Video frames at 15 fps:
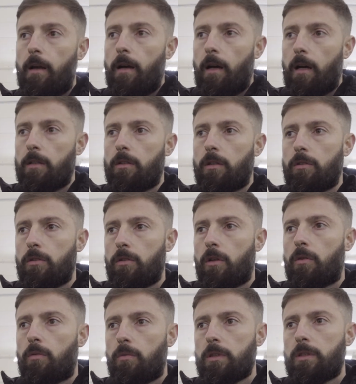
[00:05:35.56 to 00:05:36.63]
And
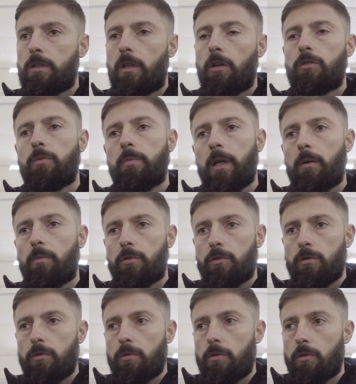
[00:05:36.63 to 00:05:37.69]
we just got to be able
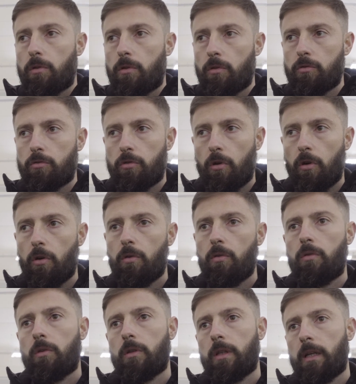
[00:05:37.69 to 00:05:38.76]
to control
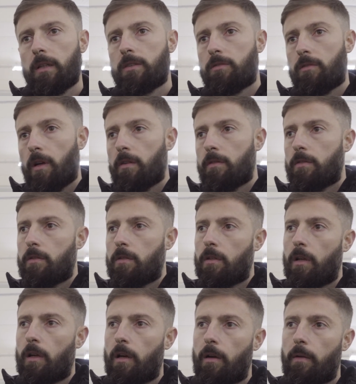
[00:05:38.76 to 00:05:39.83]
their strengths,
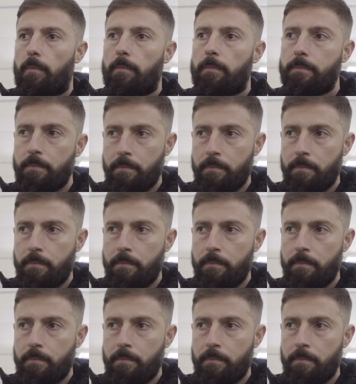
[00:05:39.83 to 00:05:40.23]
and